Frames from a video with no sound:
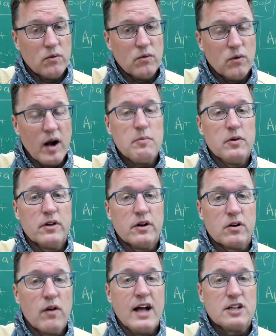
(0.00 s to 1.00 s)
were able to
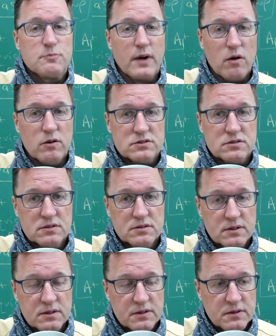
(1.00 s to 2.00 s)
grasp what I was
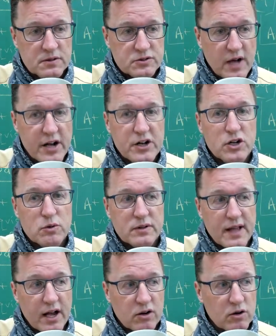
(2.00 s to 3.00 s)
trying to do with
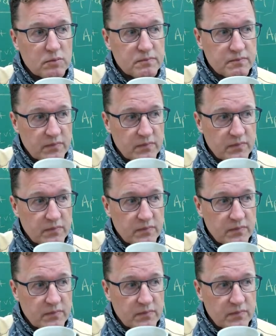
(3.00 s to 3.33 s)
that group.